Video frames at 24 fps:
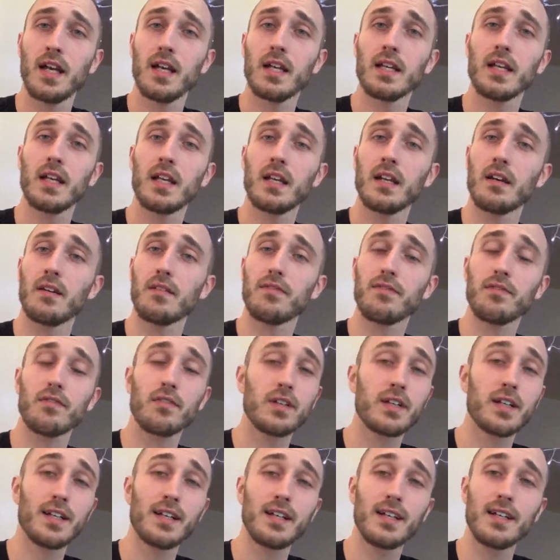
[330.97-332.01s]
Getting a
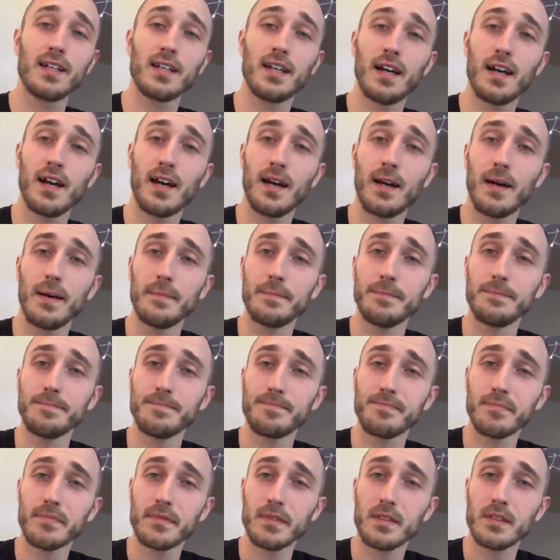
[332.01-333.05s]
free
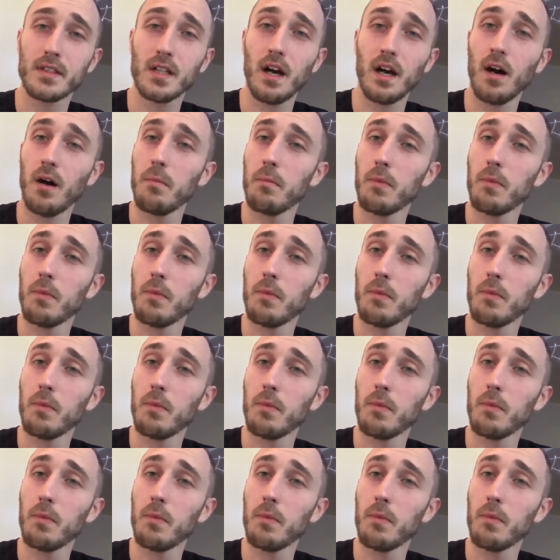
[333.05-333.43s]
tall